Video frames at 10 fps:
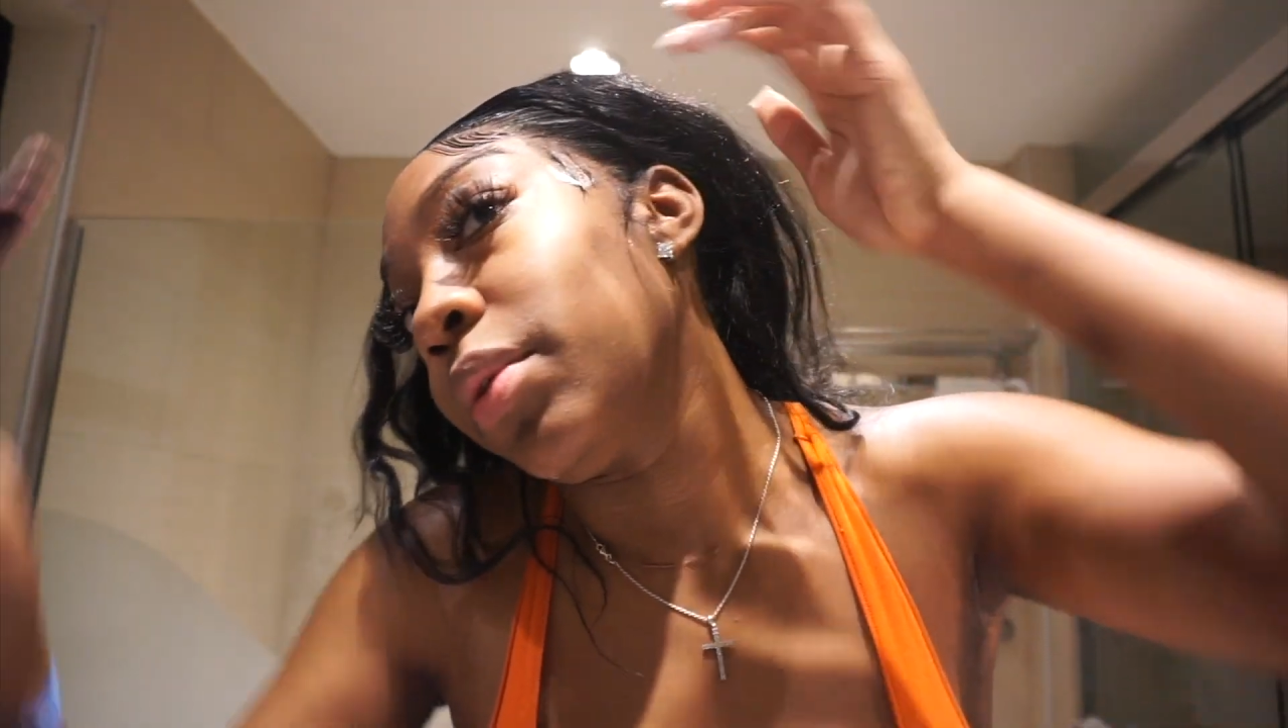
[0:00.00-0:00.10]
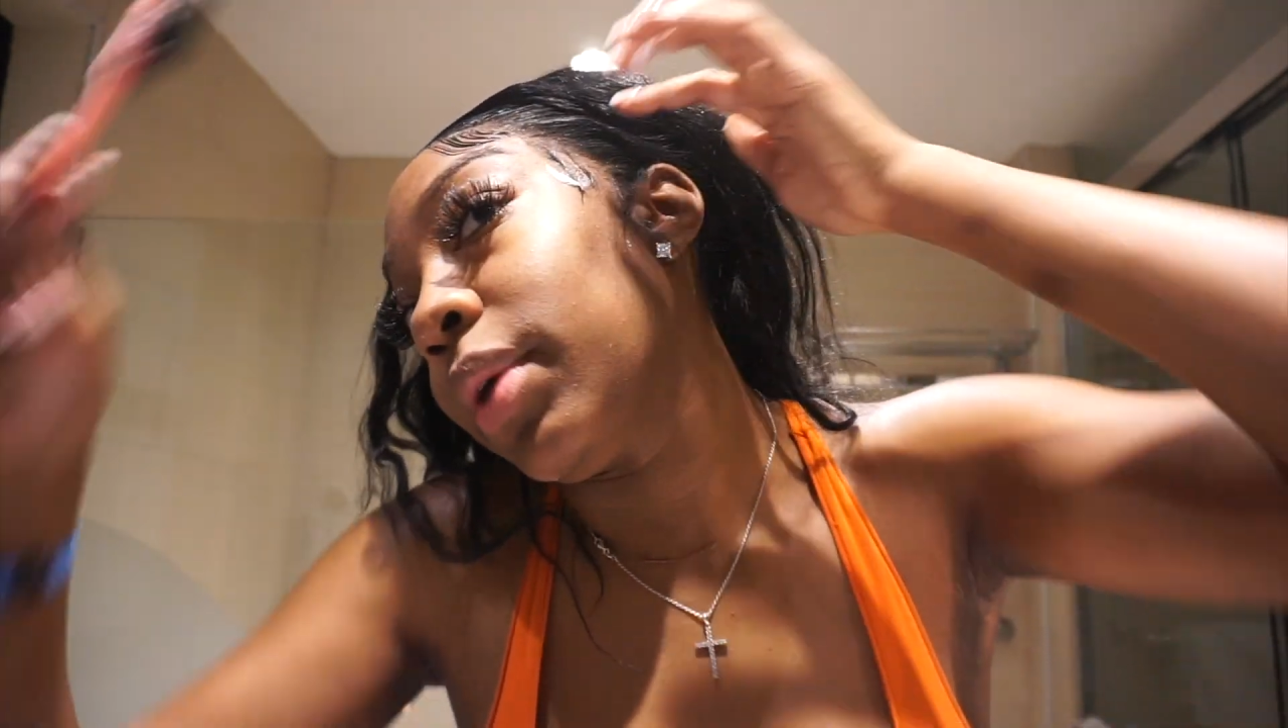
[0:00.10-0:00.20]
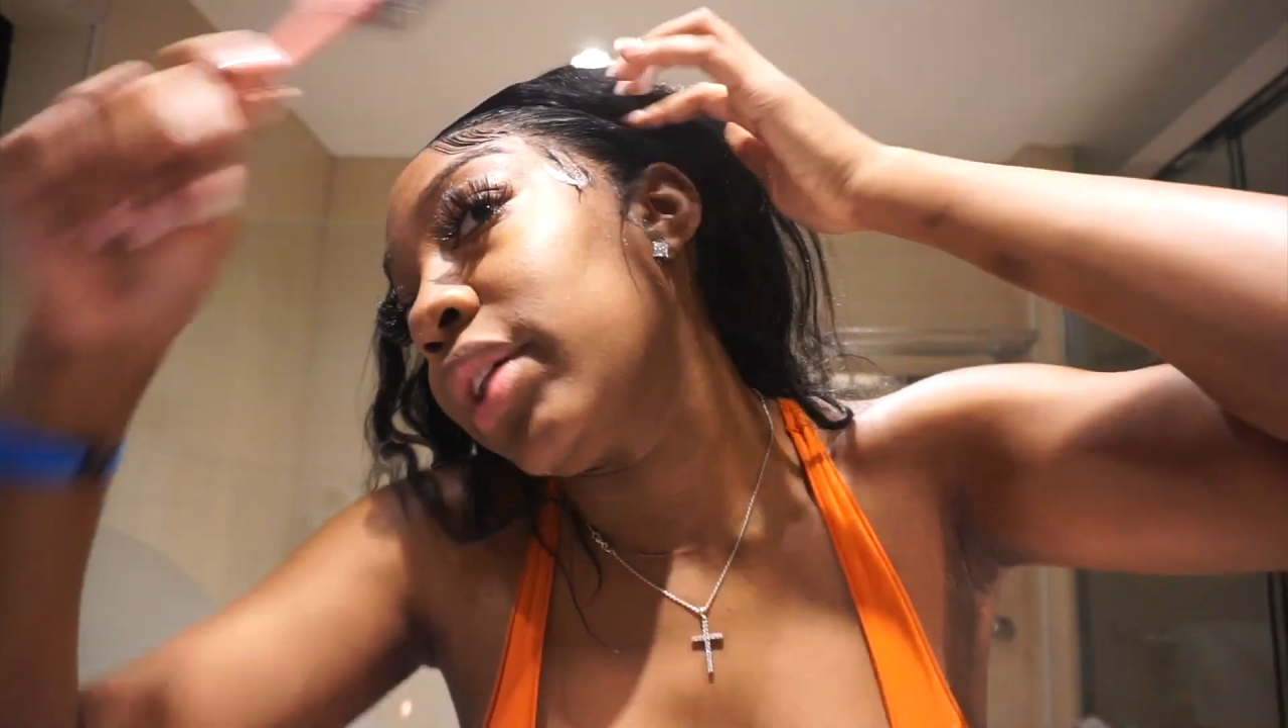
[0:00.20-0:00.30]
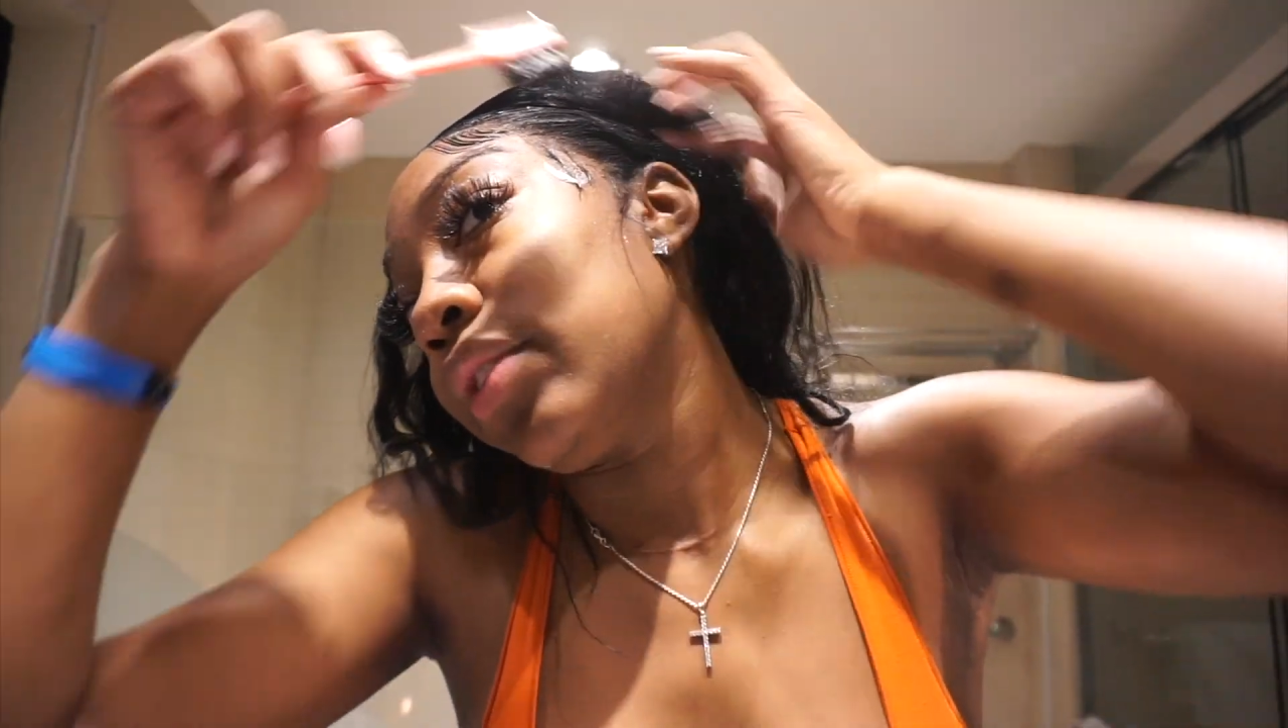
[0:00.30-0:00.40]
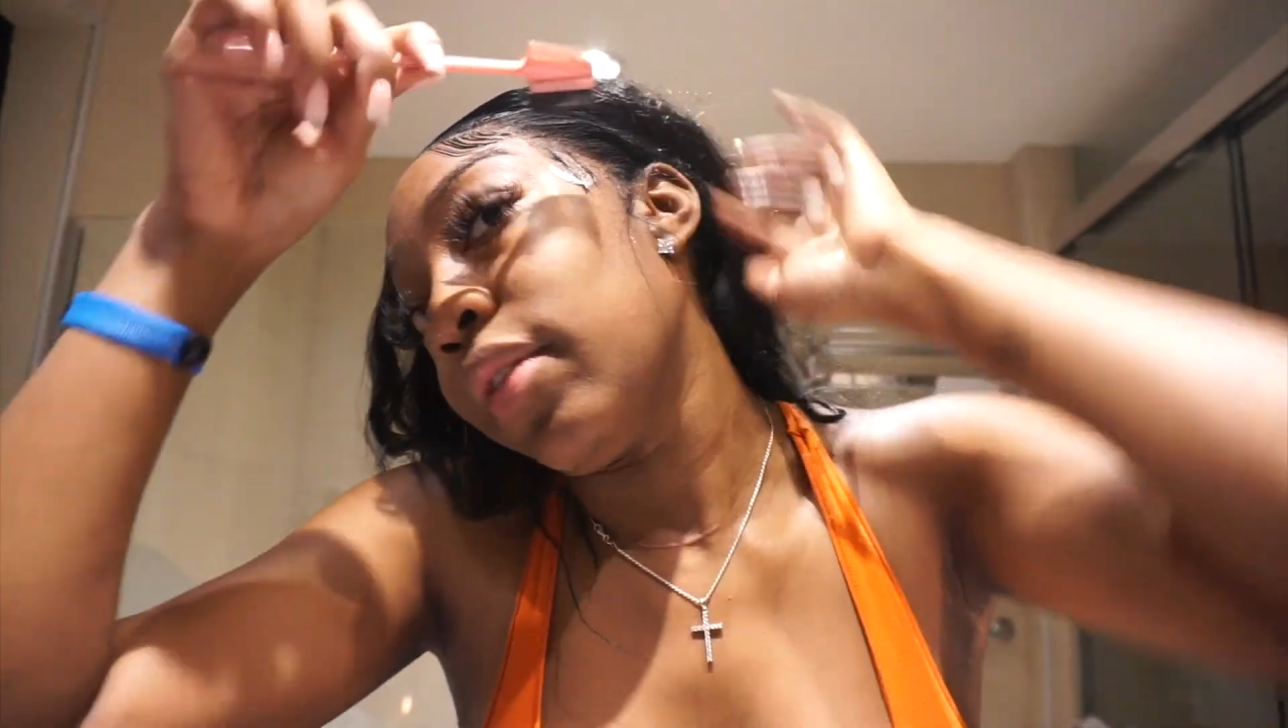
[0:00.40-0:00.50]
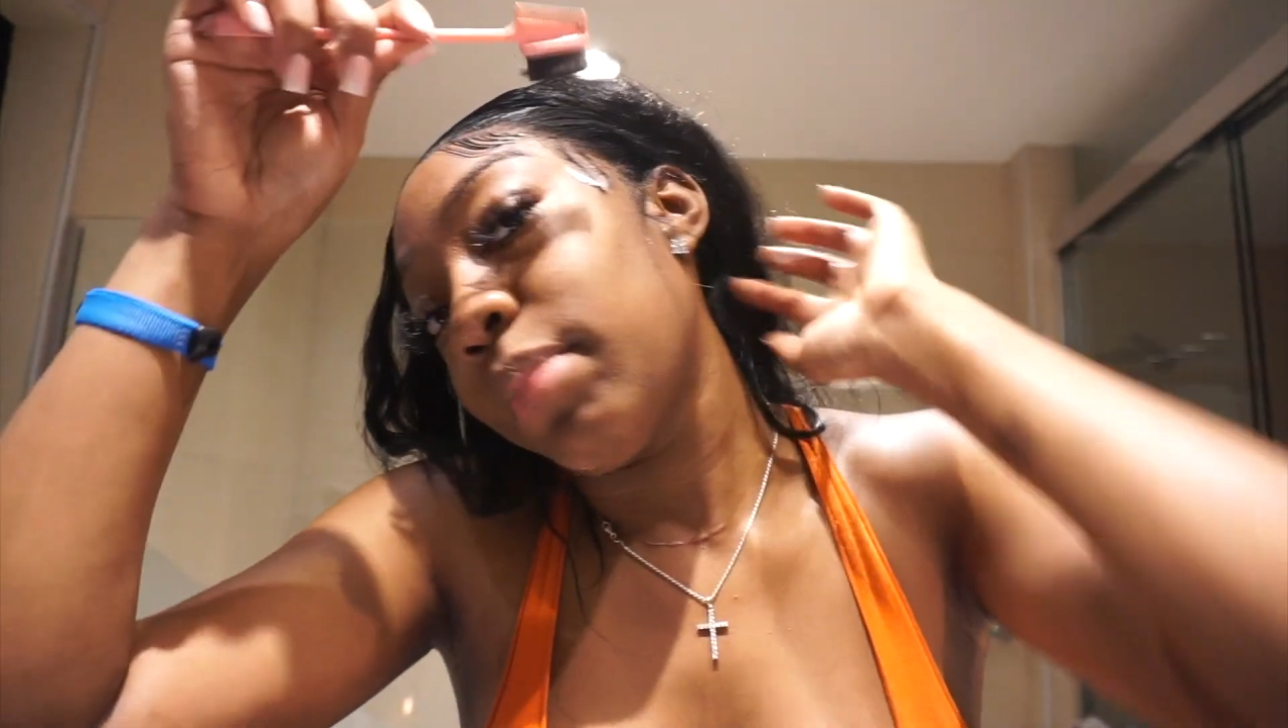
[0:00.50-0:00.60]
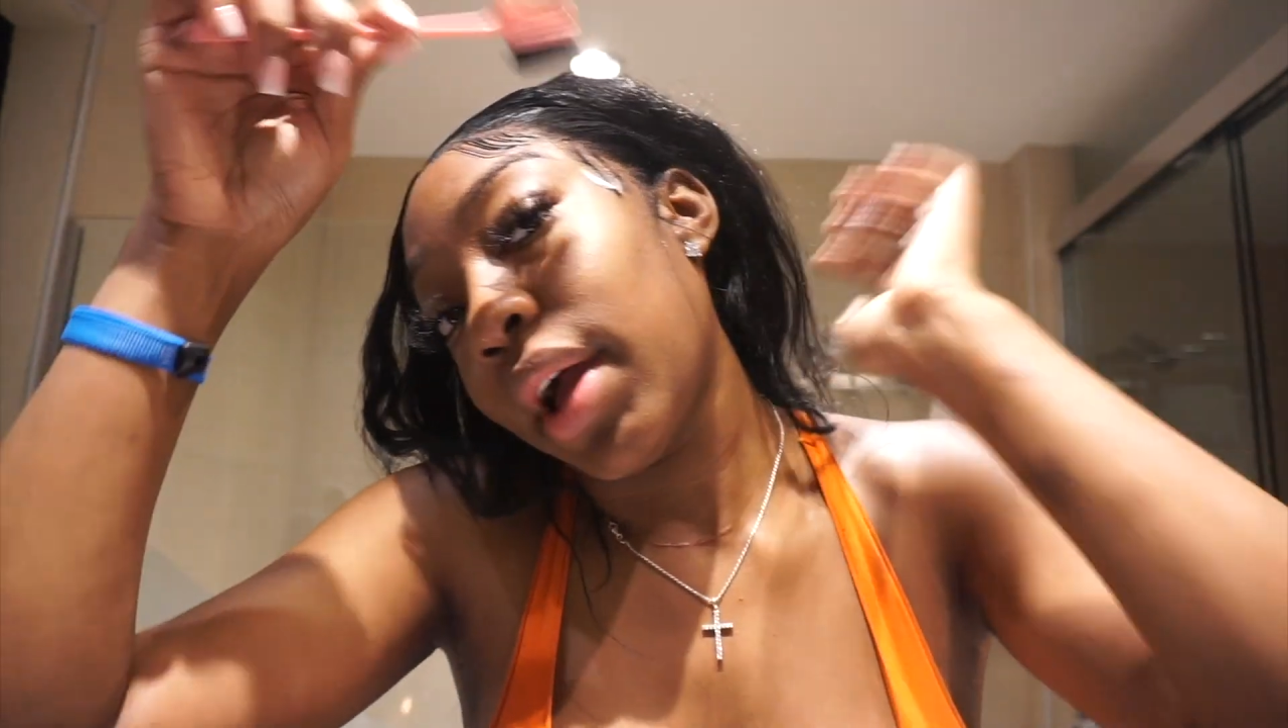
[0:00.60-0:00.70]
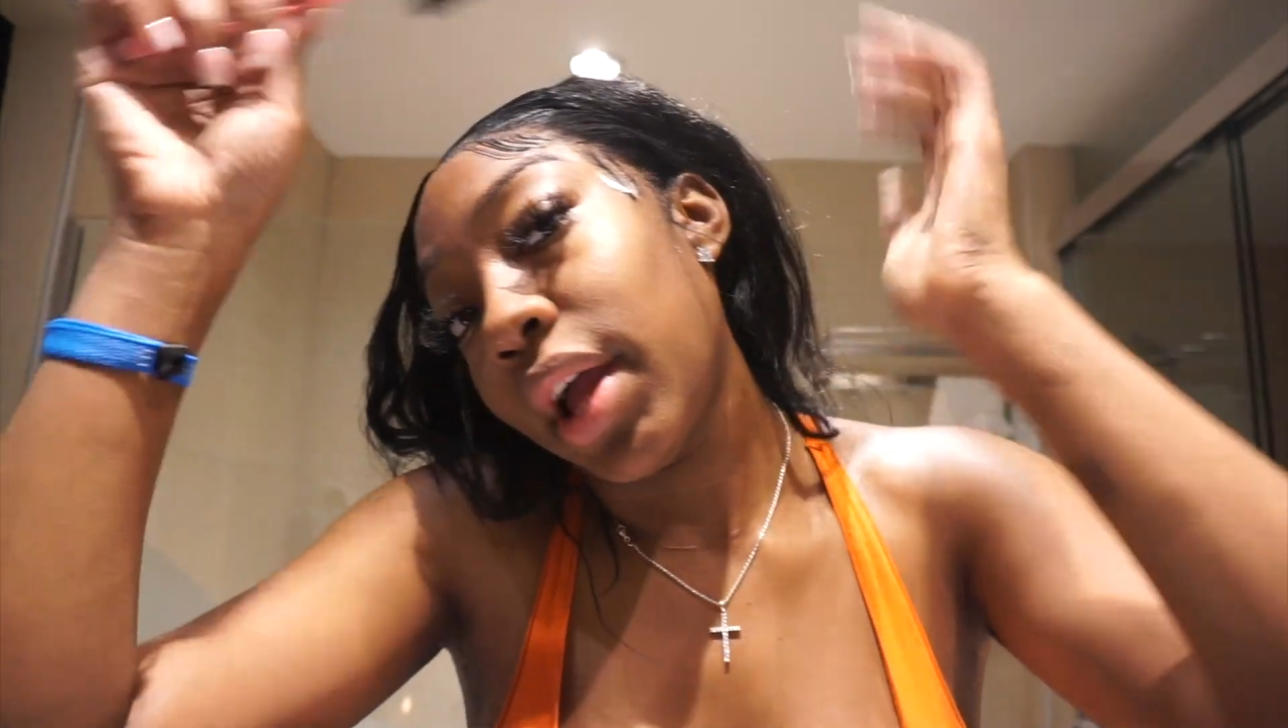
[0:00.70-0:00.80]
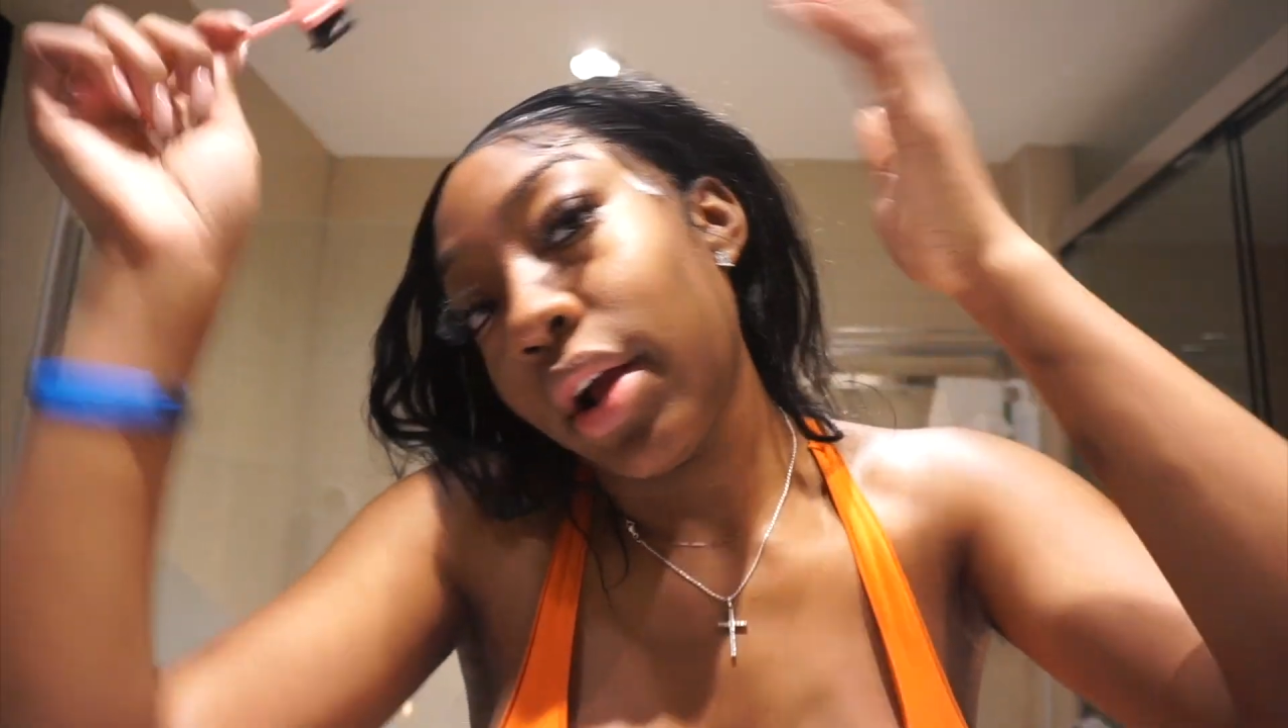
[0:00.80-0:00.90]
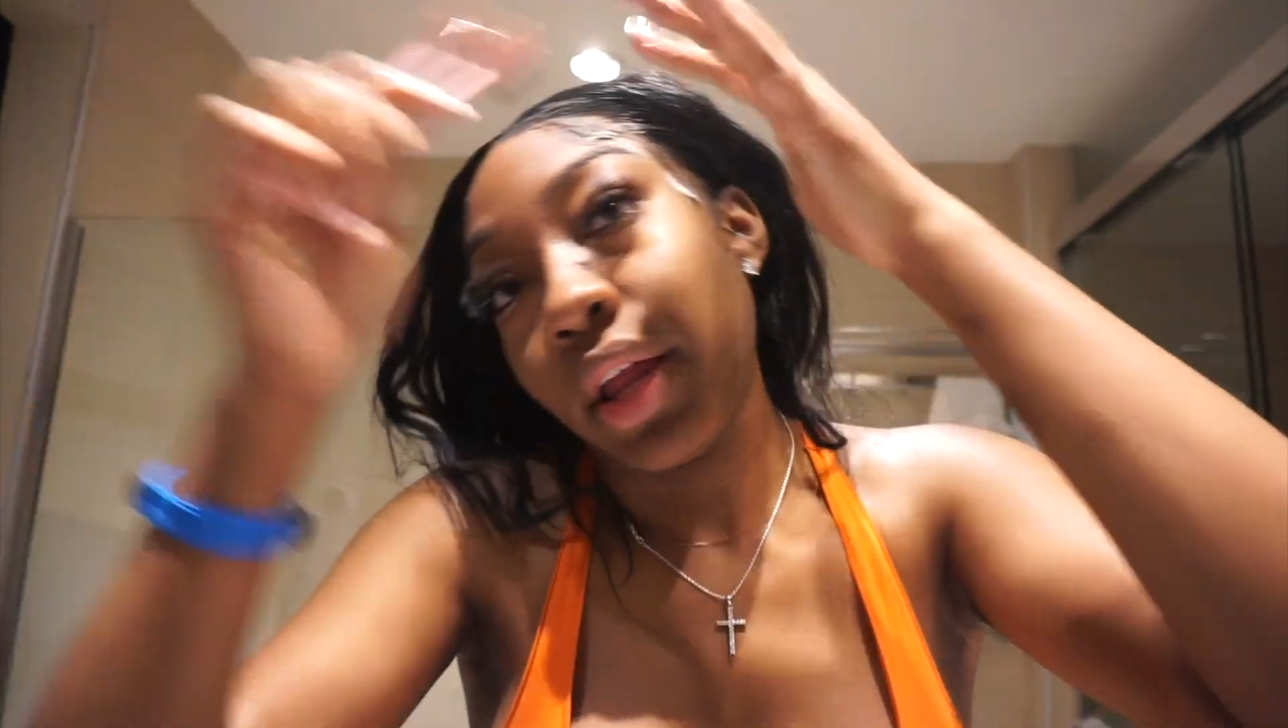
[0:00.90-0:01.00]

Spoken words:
rest of my hair,